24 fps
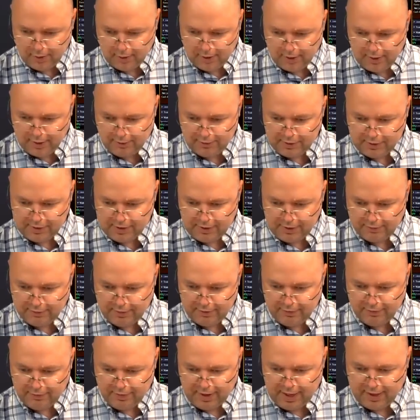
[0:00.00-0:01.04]
going to have
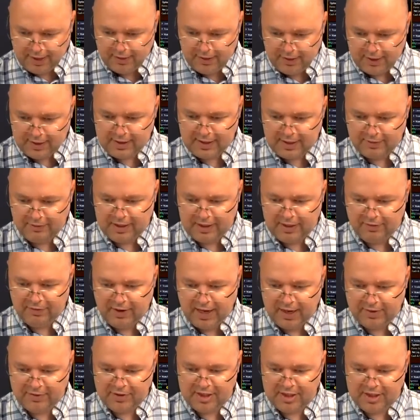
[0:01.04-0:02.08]
a
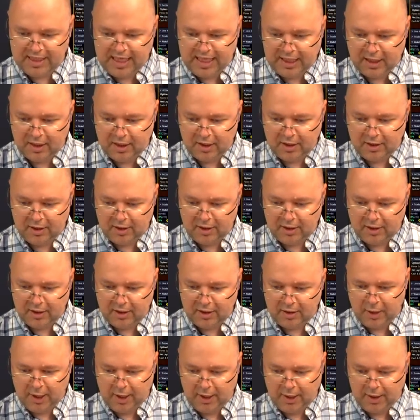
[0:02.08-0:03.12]
75 cent
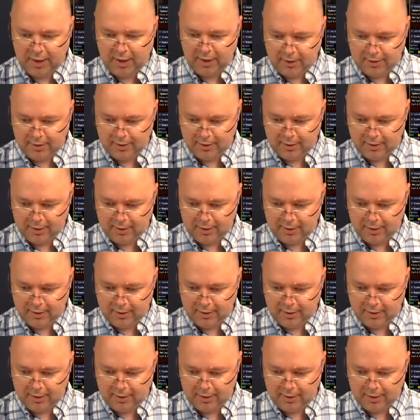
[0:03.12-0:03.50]
spread